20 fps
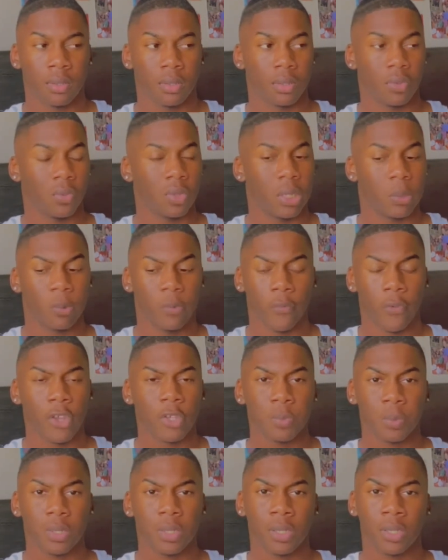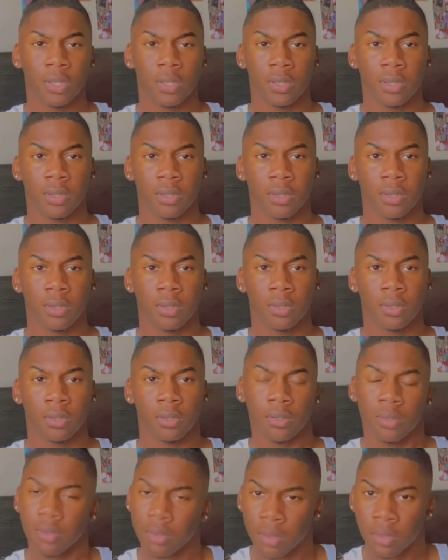You done with freshman
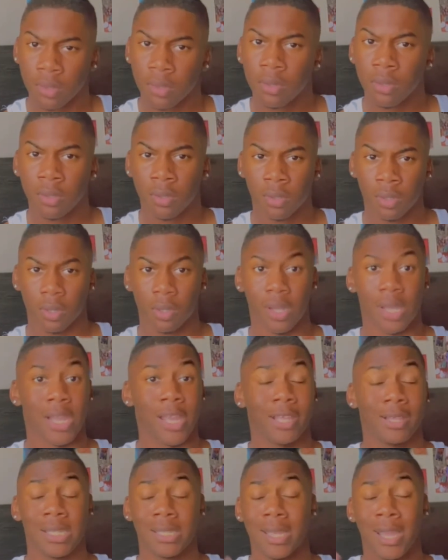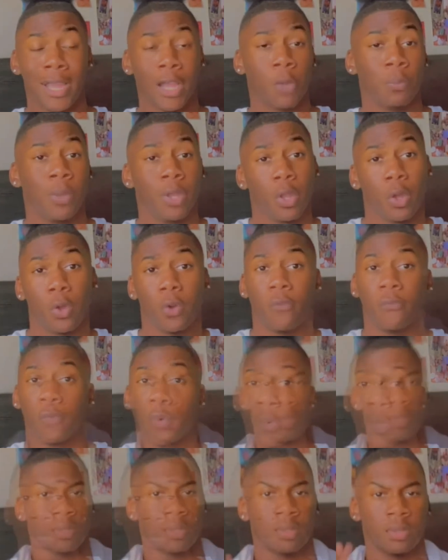year. And the, this how it would be the whole
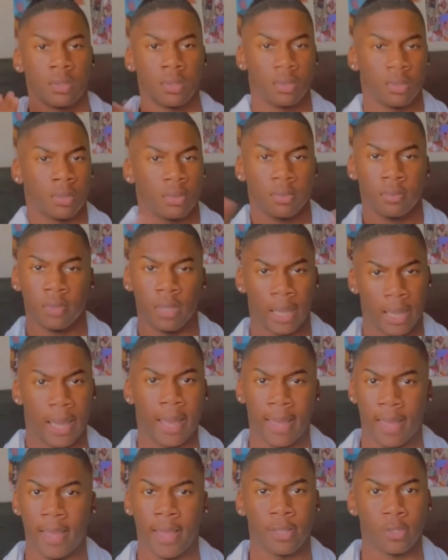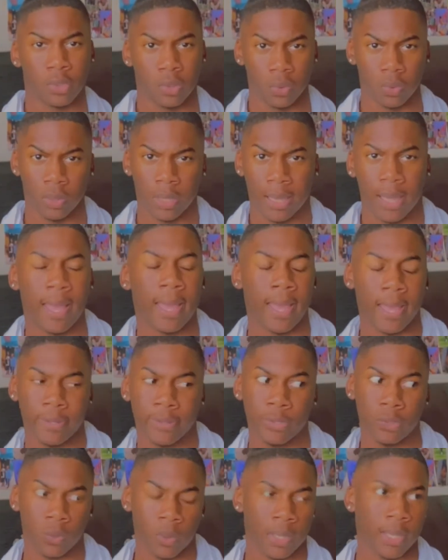four years. I had to. I had
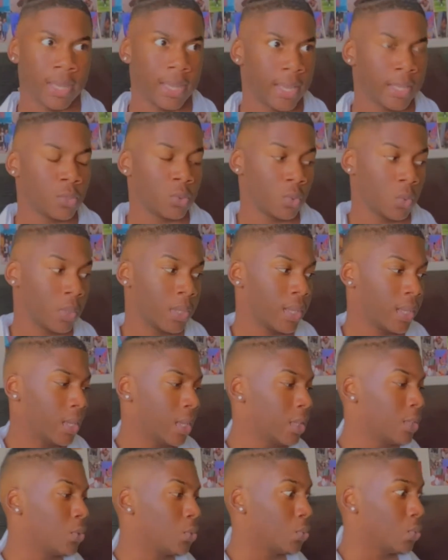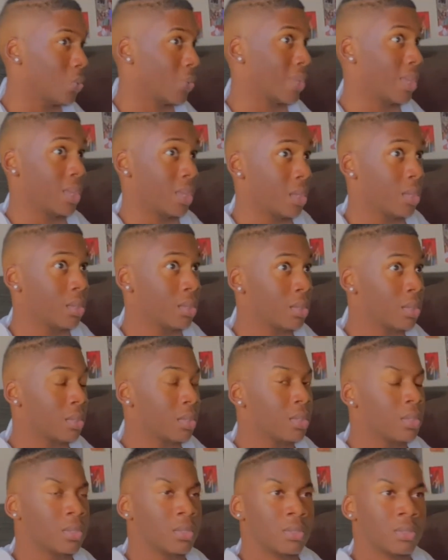to. I had to. I had to. Okay.
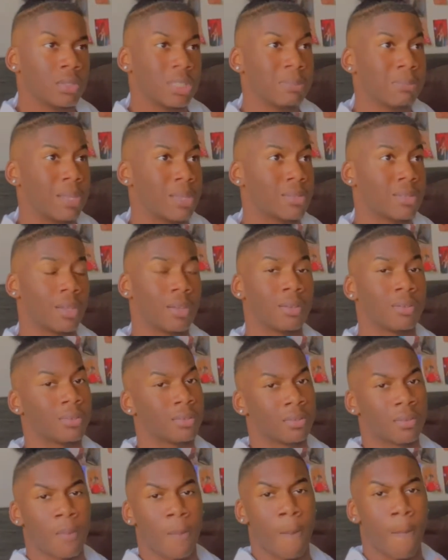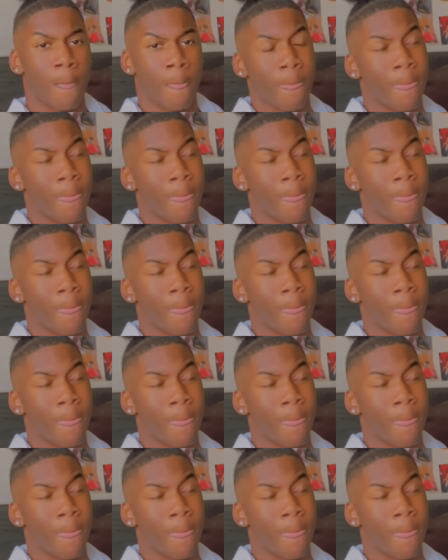This is my song. Okay,